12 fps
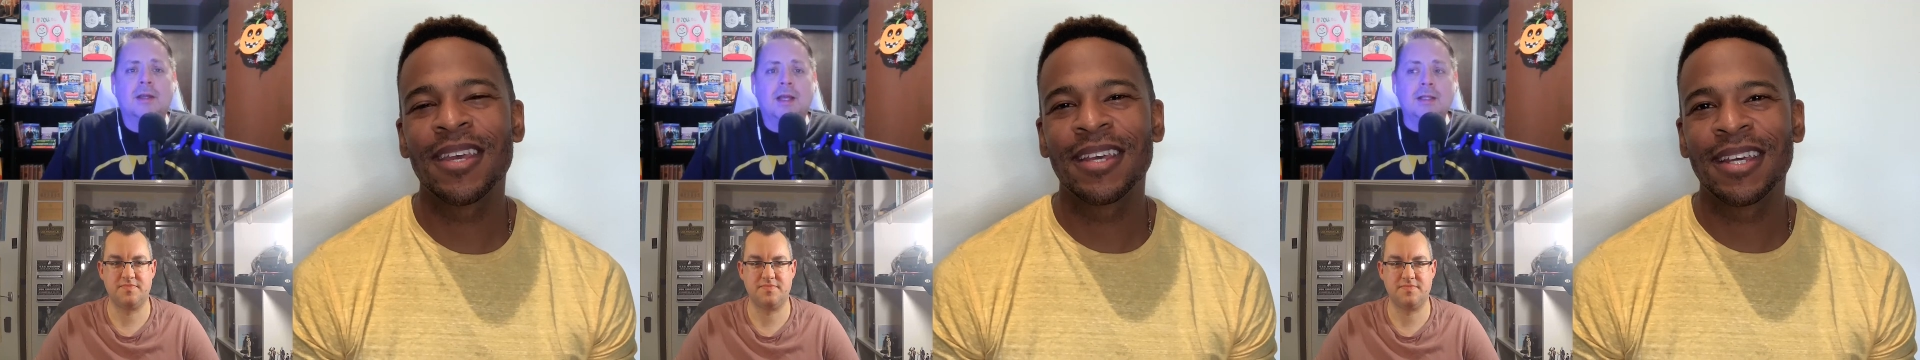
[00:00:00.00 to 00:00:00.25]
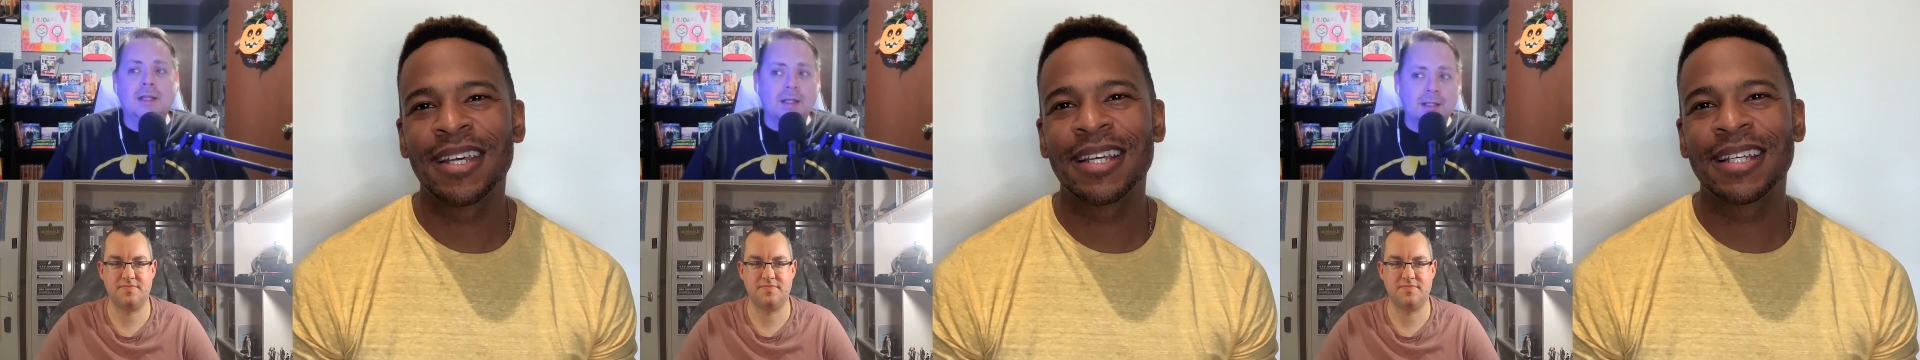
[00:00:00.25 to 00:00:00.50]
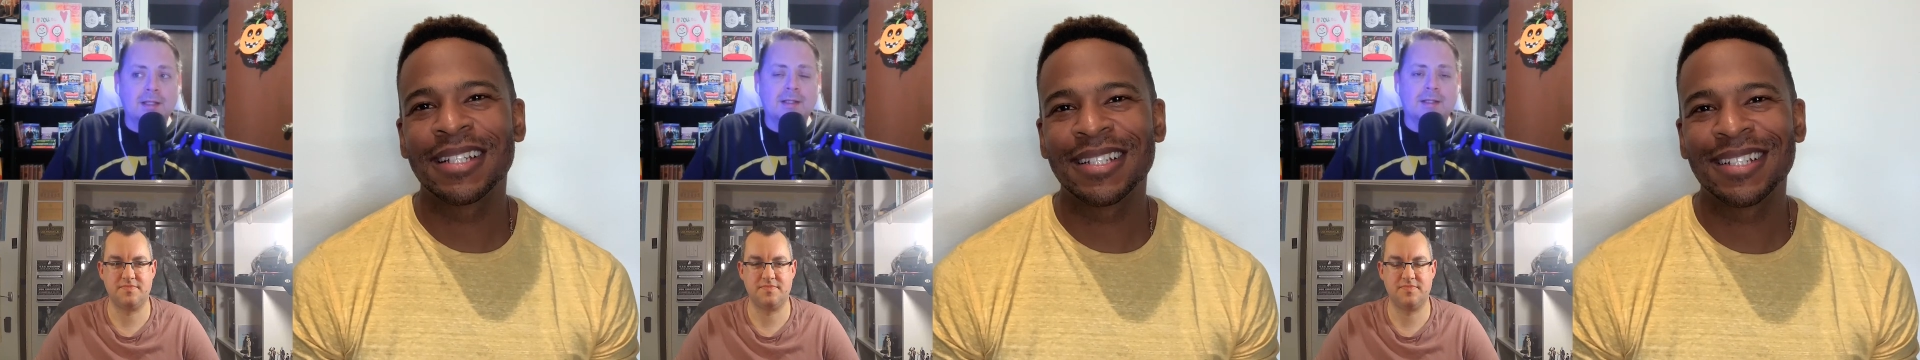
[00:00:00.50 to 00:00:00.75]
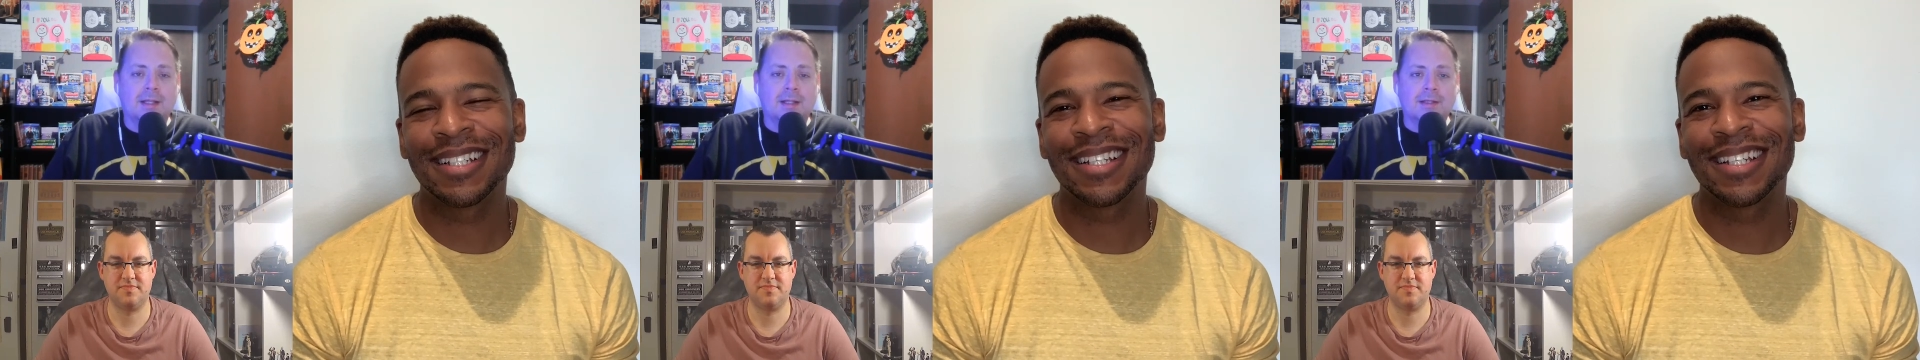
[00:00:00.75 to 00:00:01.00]
Speaker 1: and yet
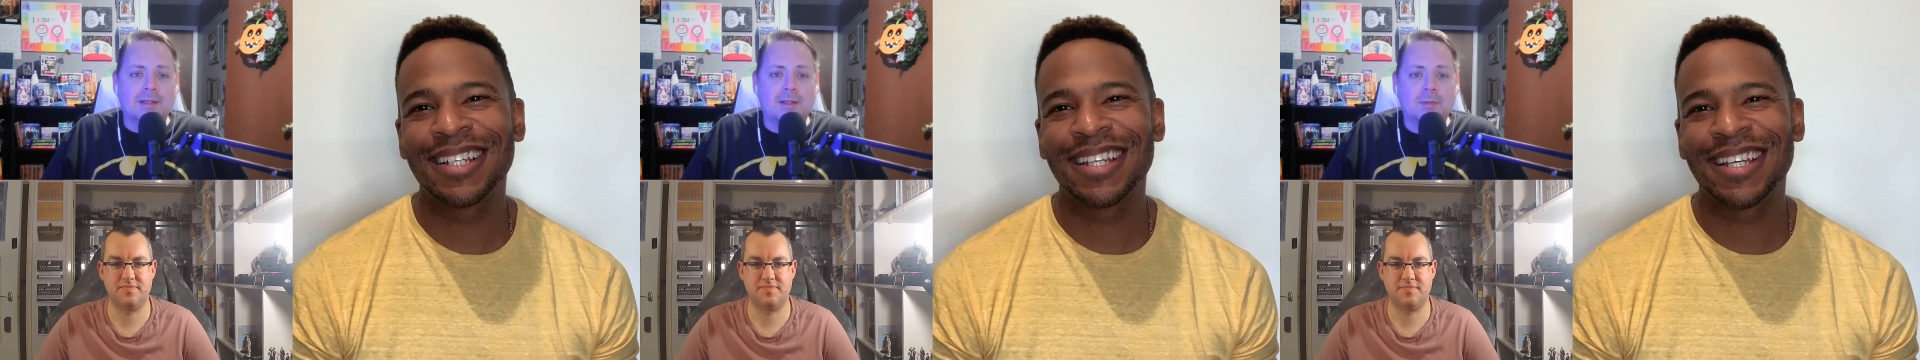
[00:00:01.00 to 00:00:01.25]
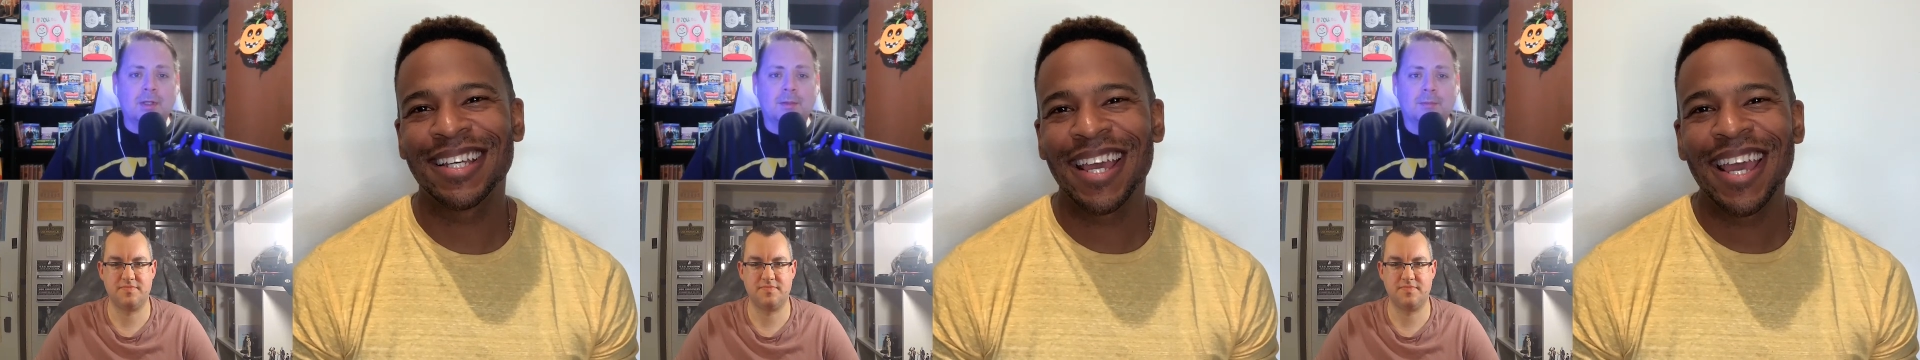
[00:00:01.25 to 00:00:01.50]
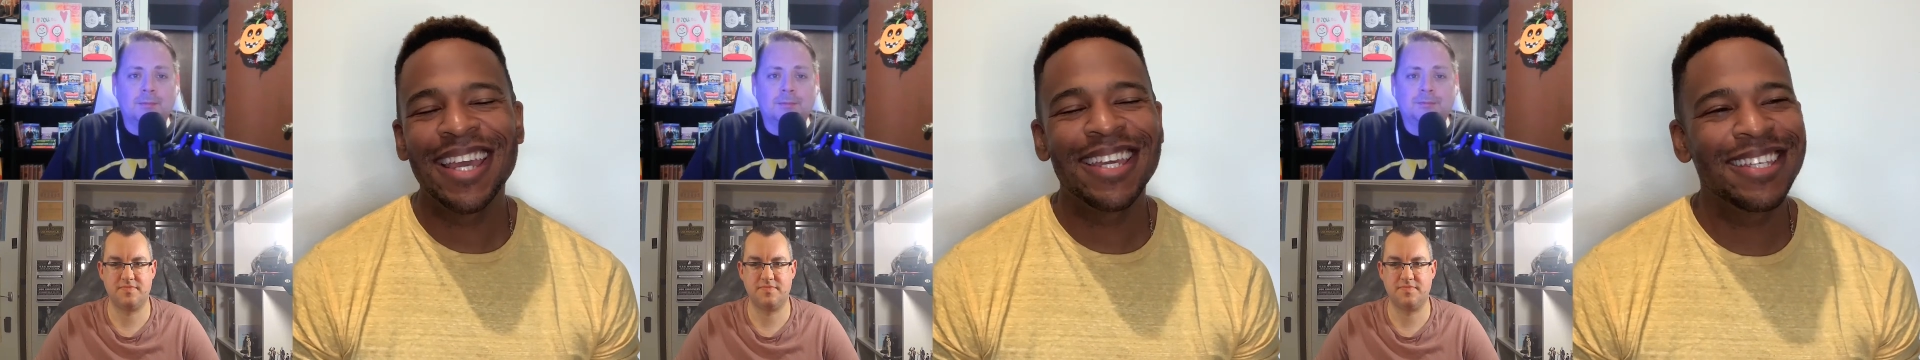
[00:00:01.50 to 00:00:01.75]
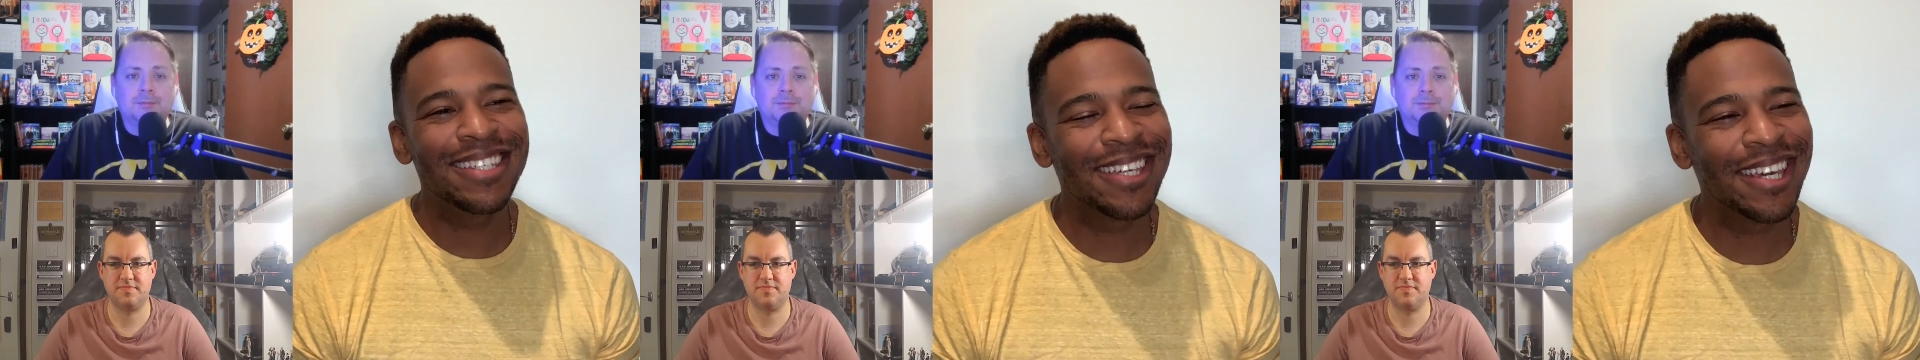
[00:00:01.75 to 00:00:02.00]
innocent at the same time?
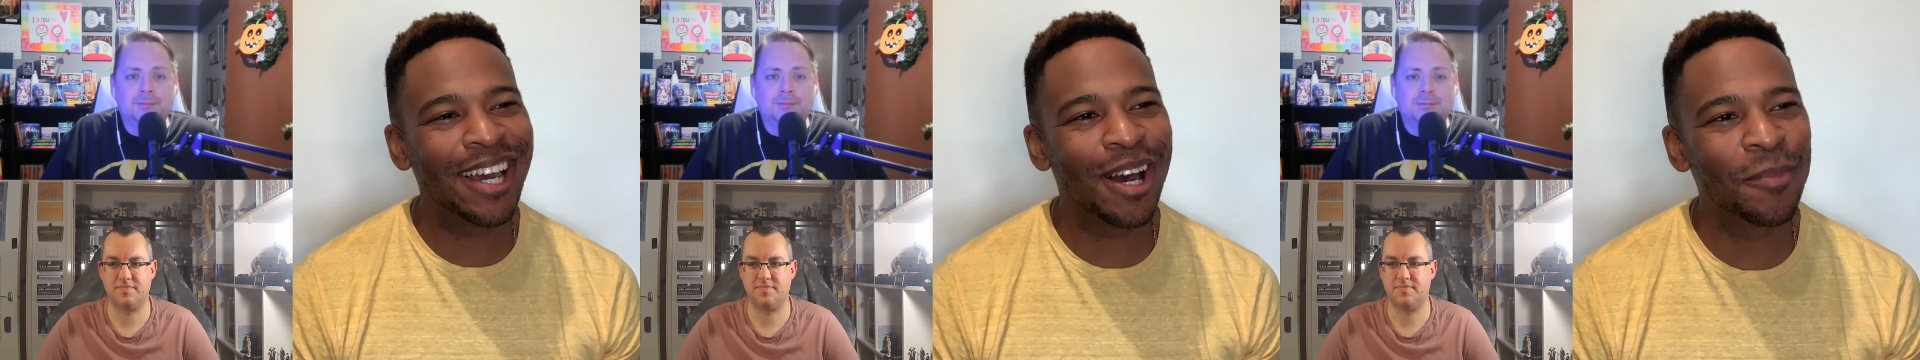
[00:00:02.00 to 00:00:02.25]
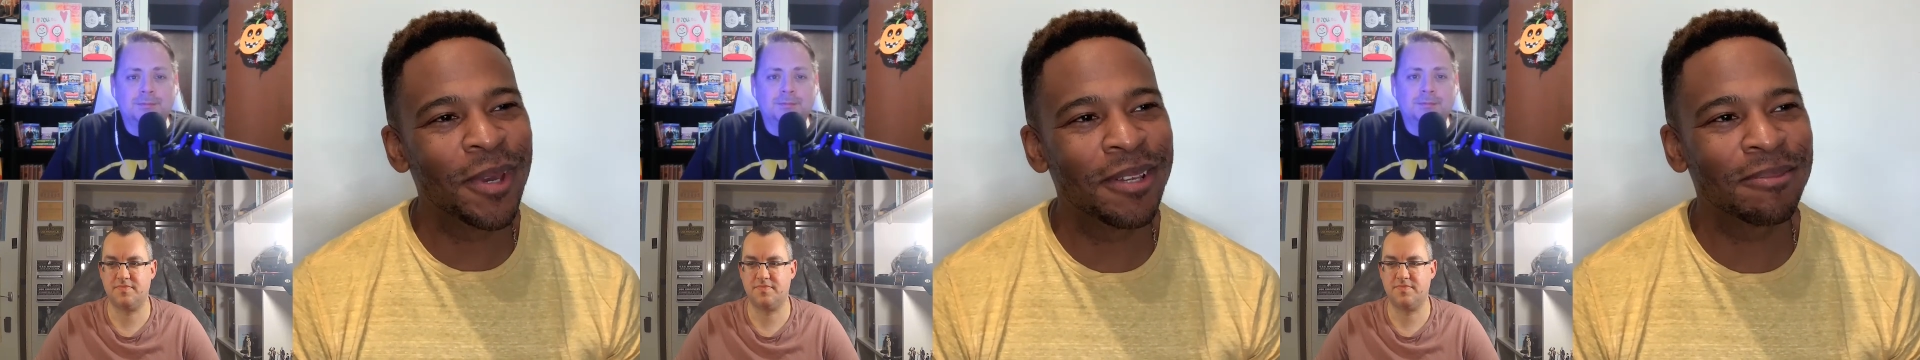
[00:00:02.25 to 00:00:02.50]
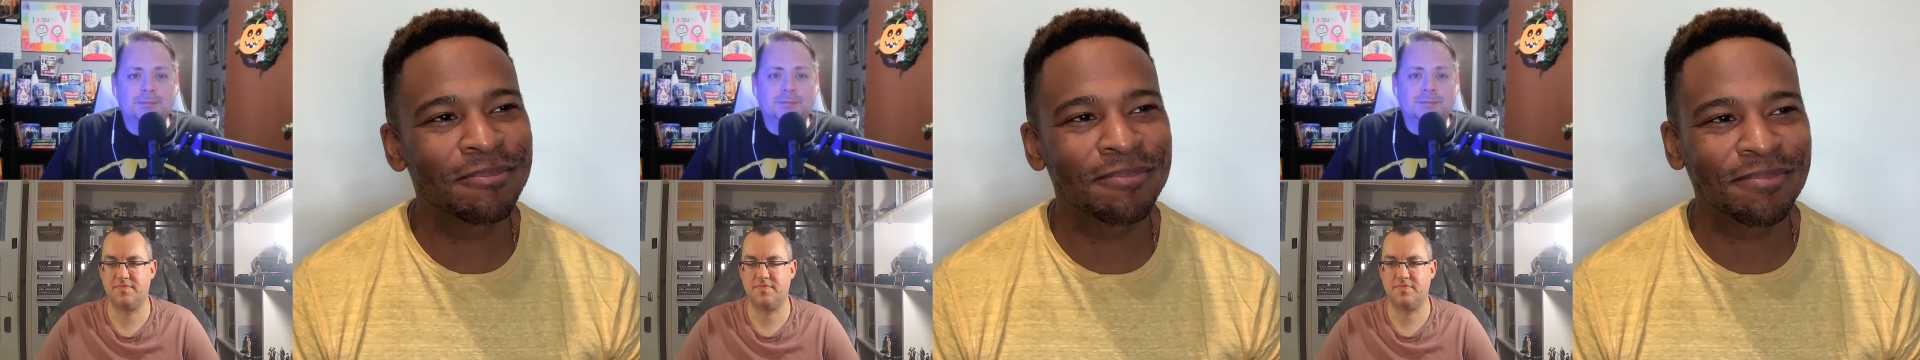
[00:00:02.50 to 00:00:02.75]
Speaker 2: Yeah, I mean,